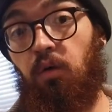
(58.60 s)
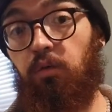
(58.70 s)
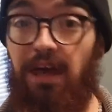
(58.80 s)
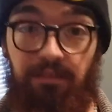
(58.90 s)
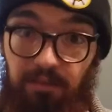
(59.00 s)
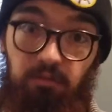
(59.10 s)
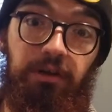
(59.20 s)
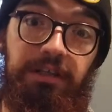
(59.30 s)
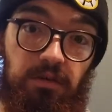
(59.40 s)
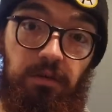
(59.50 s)
we have enough
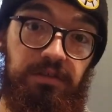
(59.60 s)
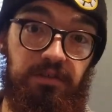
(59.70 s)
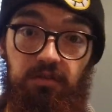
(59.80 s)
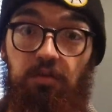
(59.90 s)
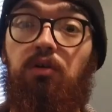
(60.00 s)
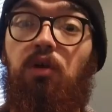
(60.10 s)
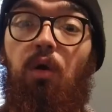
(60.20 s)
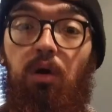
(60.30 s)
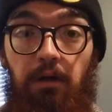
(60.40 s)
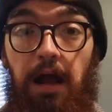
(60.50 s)
resources to
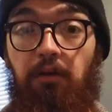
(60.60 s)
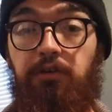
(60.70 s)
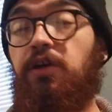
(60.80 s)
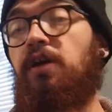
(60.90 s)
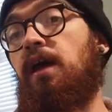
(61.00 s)
go around